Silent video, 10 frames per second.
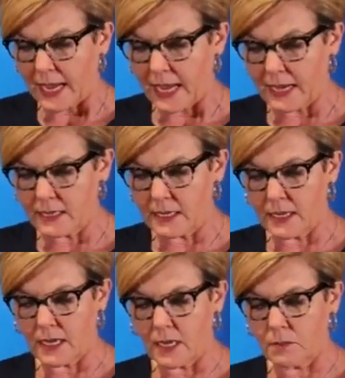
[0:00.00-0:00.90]
And
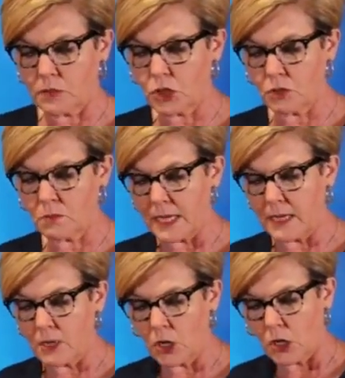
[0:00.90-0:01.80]
um, two
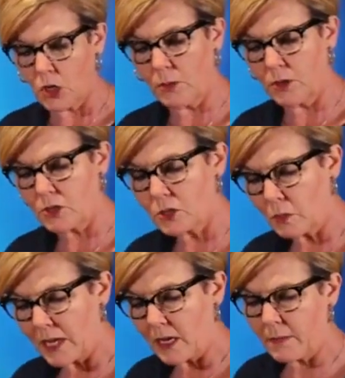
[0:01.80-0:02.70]
men, Herbert
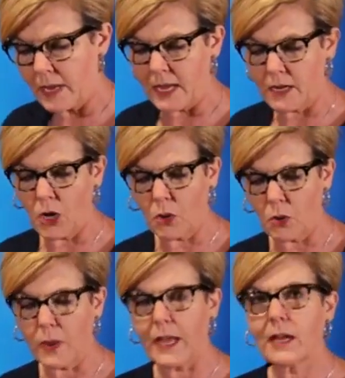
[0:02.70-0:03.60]
Swim and
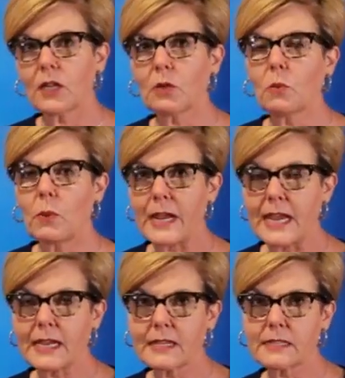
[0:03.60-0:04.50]
O.L.
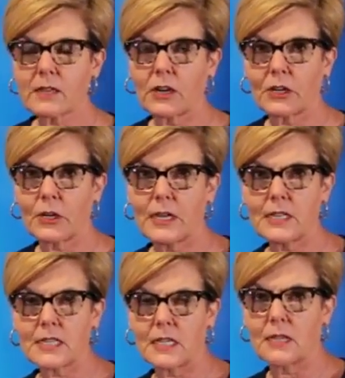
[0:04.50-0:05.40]
Weeks, are
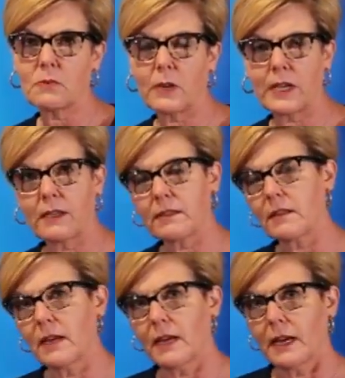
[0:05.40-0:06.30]
credited with
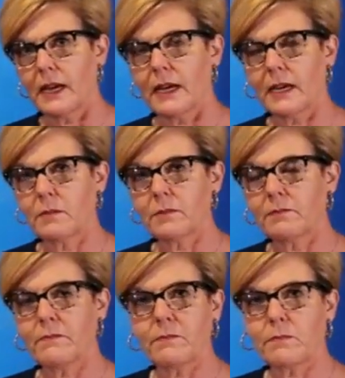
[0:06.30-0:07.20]
um,
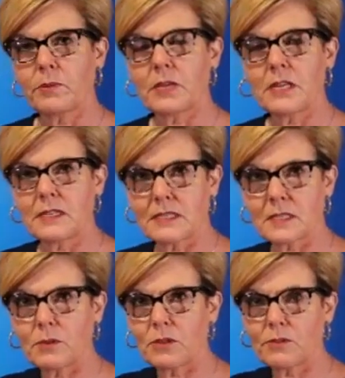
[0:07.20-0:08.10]
putting
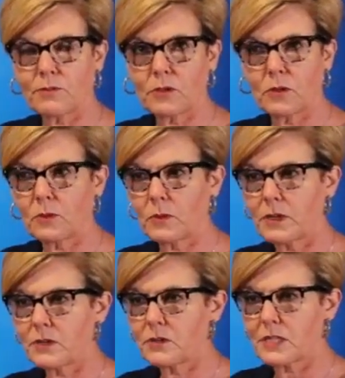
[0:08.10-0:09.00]
this beautiful
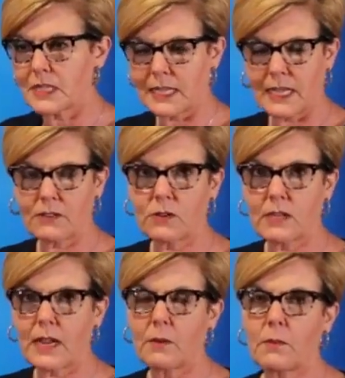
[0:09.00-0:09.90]
rose together.
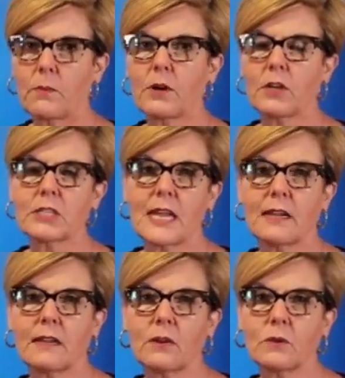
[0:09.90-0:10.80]
They worked
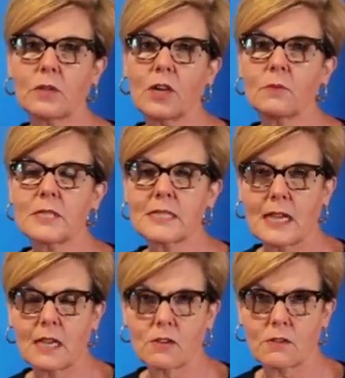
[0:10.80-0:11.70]
at Oklahoma
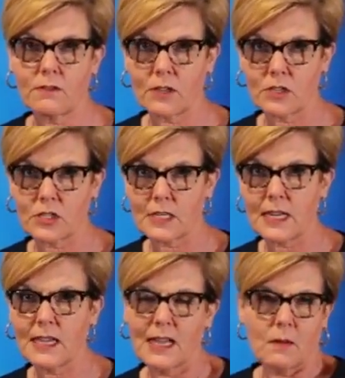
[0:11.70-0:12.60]
State
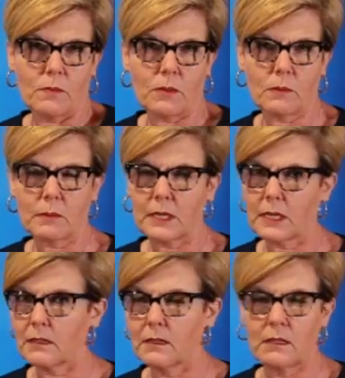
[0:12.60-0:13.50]
University,
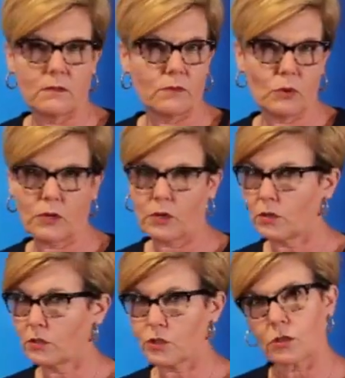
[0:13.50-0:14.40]
probably in the
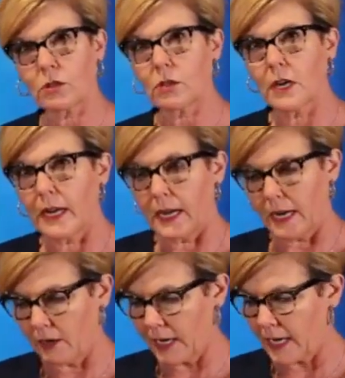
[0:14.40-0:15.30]
horticulture
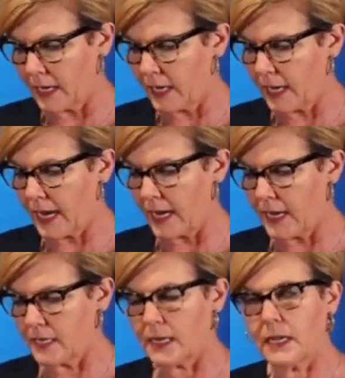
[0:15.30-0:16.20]
area.
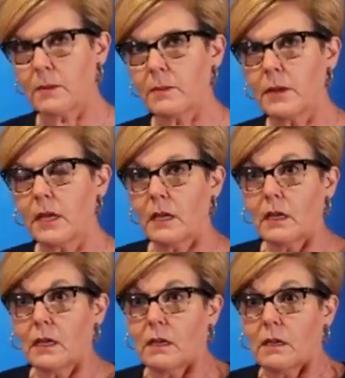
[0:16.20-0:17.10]
And um,
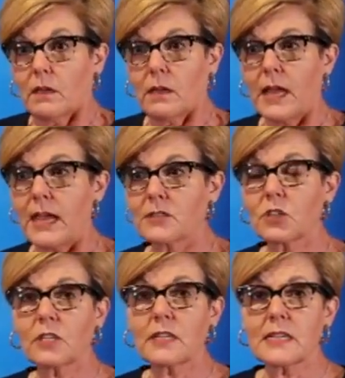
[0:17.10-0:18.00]
as
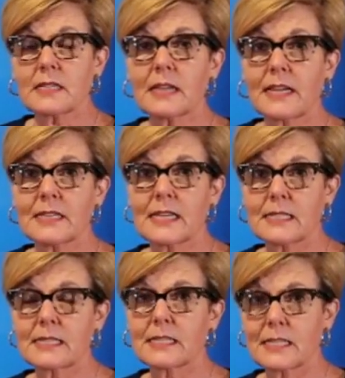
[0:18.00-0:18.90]
early as
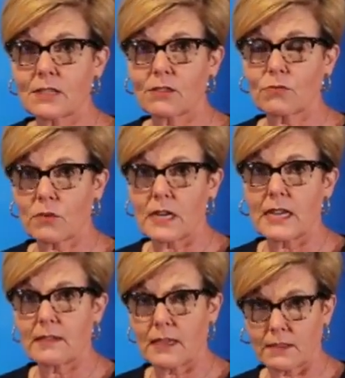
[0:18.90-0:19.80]

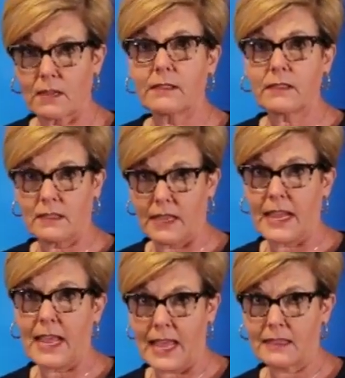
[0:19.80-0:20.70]
1963, they thought that
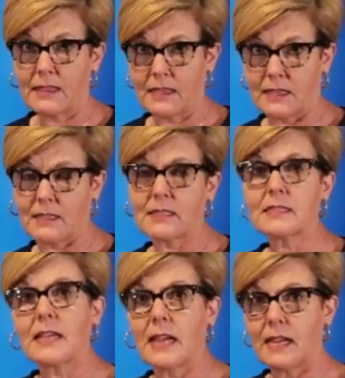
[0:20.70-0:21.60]
they had
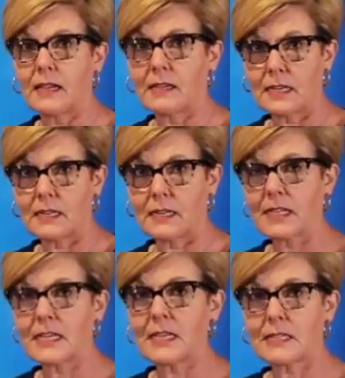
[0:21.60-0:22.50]
this. And in
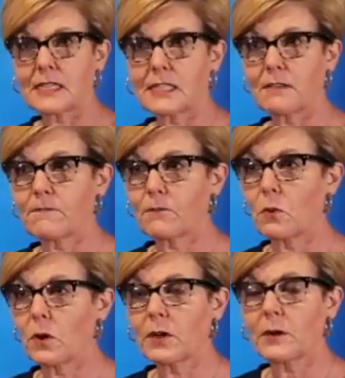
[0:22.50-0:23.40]

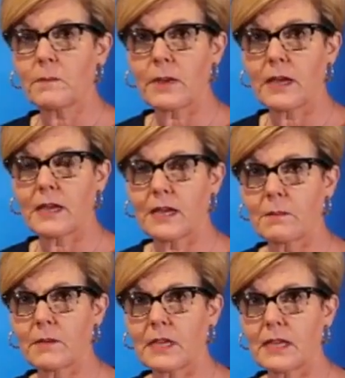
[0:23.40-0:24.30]
1964,
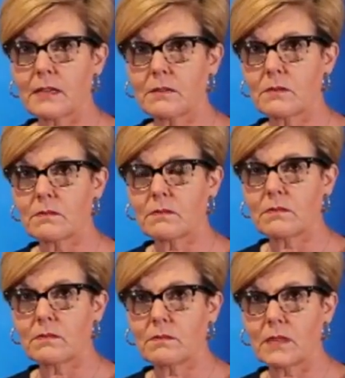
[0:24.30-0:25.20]
um, it,
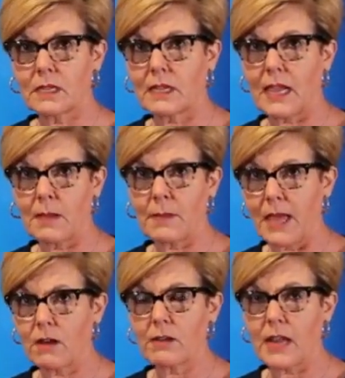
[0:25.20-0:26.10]
it came
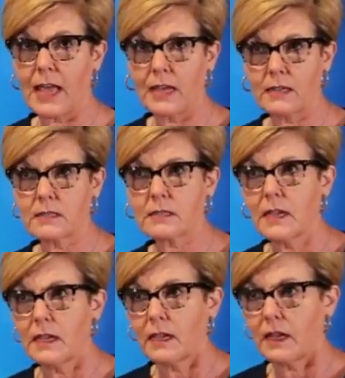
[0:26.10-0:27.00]
out as
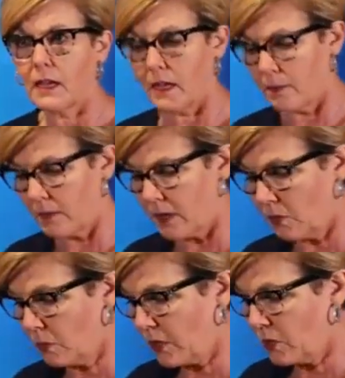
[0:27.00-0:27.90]
um,
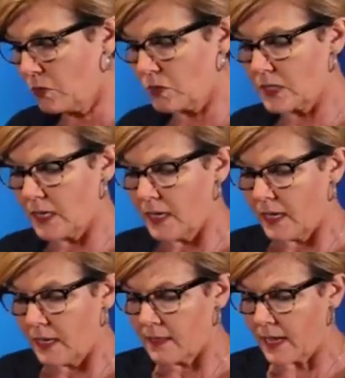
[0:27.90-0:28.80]
a rose
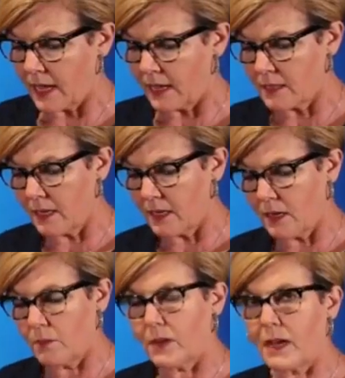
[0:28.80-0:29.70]
that
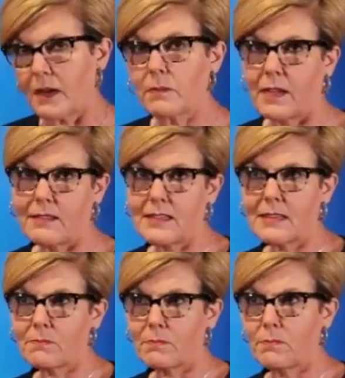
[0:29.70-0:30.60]
um, I, I
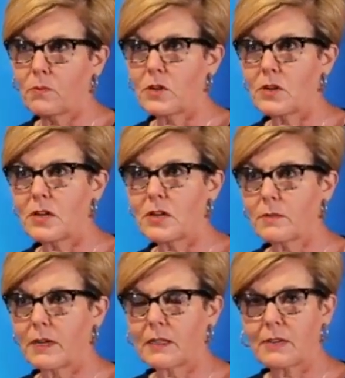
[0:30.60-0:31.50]
think when you hear
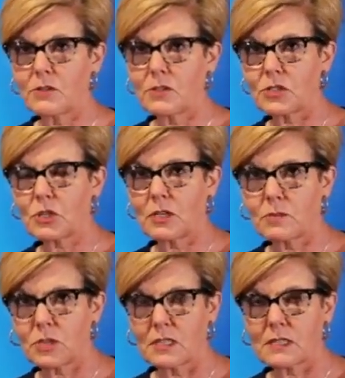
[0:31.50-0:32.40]
my later
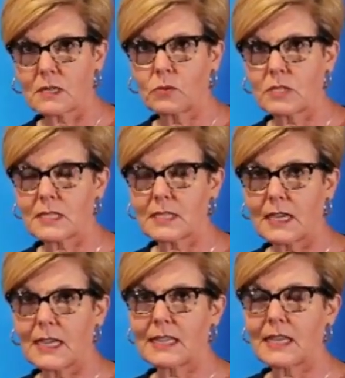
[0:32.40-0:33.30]
description, some would
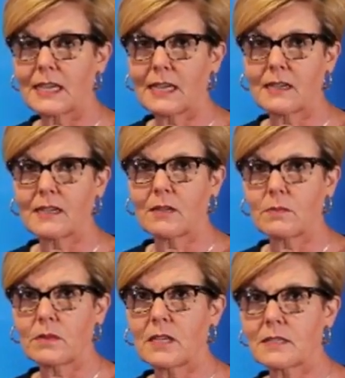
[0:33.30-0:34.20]
say that
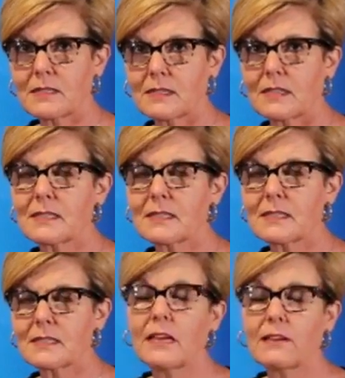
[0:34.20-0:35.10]
um, it's it's
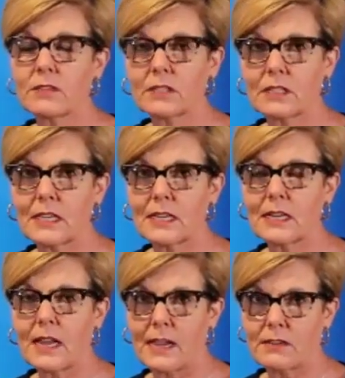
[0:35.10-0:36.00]
definitely
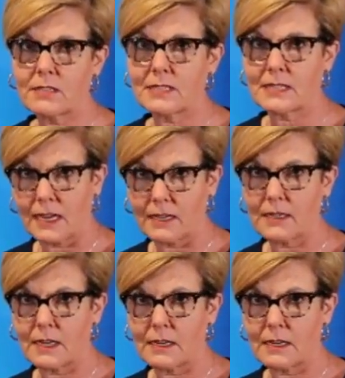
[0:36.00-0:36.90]
an
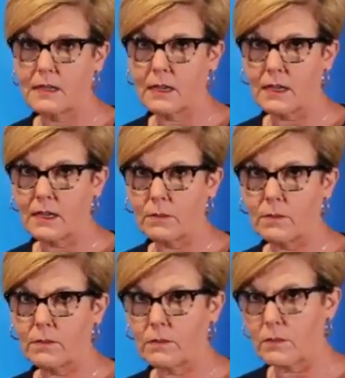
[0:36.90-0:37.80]
outstanding
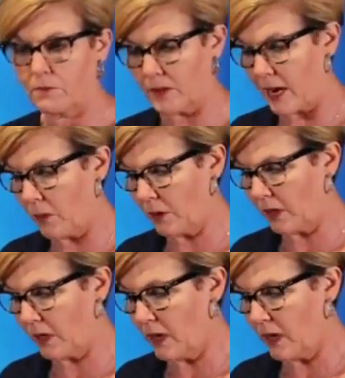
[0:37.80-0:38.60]
um, flower.